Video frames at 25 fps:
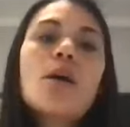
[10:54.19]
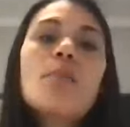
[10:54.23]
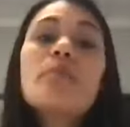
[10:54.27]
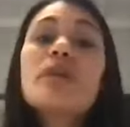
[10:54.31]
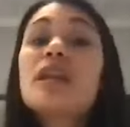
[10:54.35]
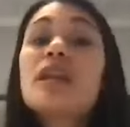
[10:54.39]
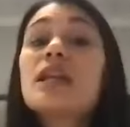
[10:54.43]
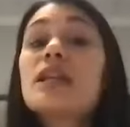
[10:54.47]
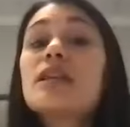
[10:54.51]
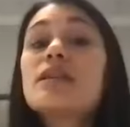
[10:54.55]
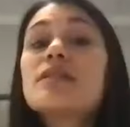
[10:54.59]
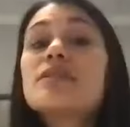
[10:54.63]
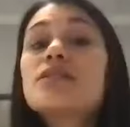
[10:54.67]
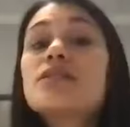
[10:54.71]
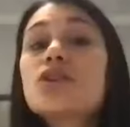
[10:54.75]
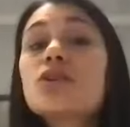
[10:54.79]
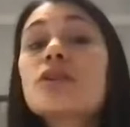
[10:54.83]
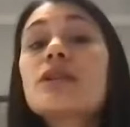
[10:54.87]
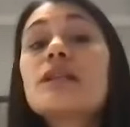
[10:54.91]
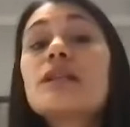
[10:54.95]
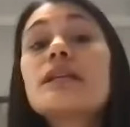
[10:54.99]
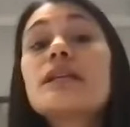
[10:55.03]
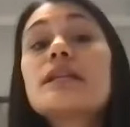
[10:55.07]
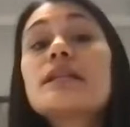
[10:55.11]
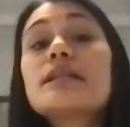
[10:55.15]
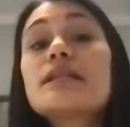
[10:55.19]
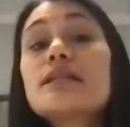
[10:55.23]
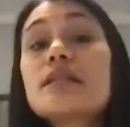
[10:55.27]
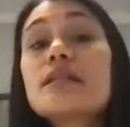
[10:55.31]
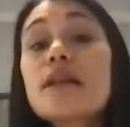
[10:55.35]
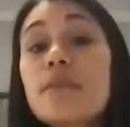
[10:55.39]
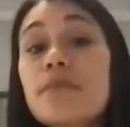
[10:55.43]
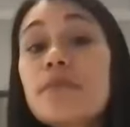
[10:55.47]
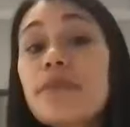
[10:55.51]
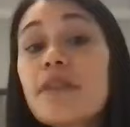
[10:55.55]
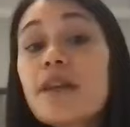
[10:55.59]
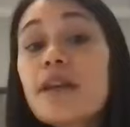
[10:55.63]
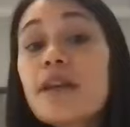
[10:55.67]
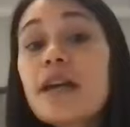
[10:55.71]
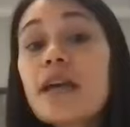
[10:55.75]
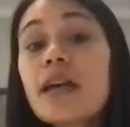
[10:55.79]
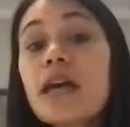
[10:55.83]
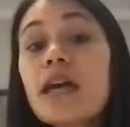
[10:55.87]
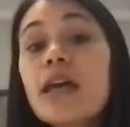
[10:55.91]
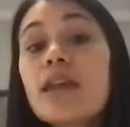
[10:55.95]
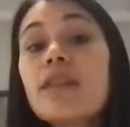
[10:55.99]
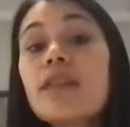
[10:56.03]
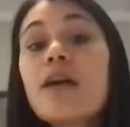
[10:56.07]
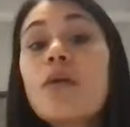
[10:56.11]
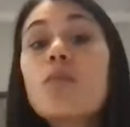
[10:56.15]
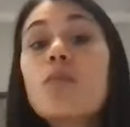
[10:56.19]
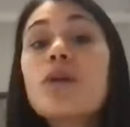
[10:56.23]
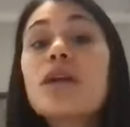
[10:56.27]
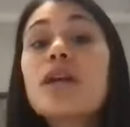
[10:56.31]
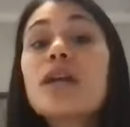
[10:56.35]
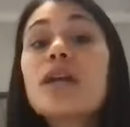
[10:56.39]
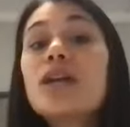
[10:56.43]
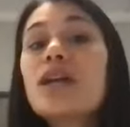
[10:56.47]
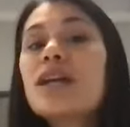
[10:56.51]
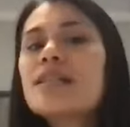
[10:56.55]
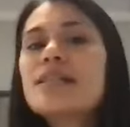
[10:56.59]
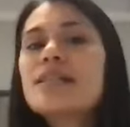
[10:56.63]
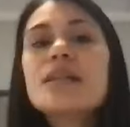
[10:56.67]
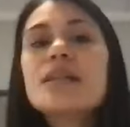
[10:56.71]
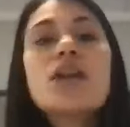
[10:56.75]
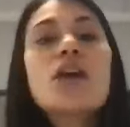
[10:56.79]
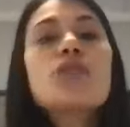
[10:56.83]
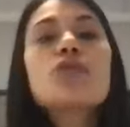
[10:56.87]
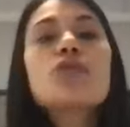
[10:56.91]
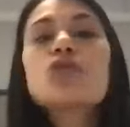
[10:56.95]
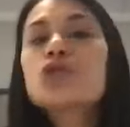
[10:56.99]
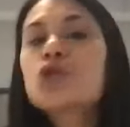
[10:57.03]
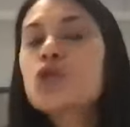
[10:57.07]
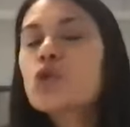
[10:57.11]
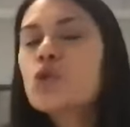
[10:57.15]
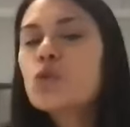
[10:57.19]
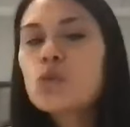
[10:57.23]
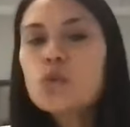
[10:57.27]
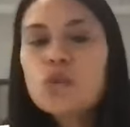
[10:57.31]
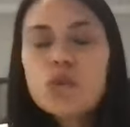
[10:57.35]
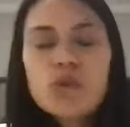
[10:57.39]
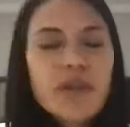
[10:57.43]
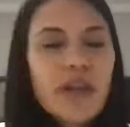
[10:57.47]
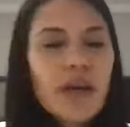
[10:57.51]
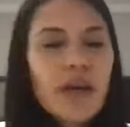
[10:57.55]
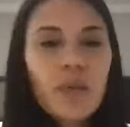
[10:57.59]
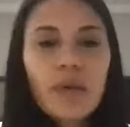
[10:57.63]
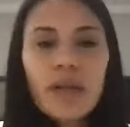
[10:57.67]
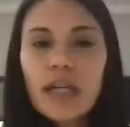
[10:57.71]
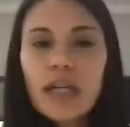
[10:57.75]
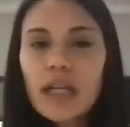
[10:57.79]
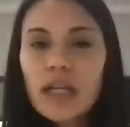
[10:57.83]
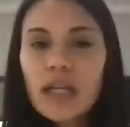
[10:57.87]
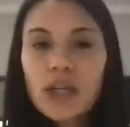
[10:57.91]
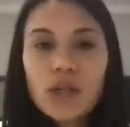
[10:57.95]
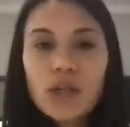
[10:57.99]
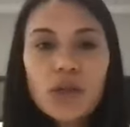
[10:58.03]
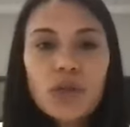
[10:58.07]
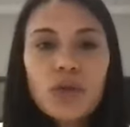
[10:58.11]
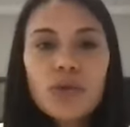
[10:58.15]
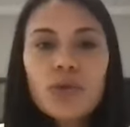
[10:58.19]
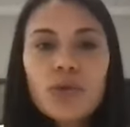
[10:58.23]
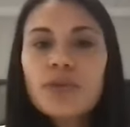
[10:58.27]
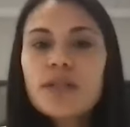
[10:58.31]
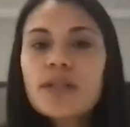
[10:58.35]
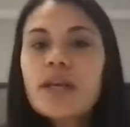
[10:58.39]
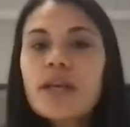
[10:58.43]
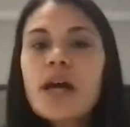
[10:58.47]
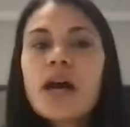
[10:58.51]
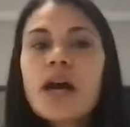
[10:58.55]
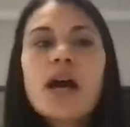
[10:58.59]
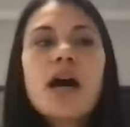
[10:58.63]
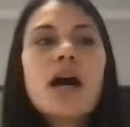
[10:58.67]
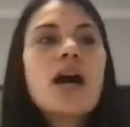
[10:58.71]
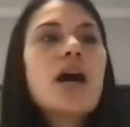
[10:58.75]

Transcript: but it is certainly something that it's another tool that we can use.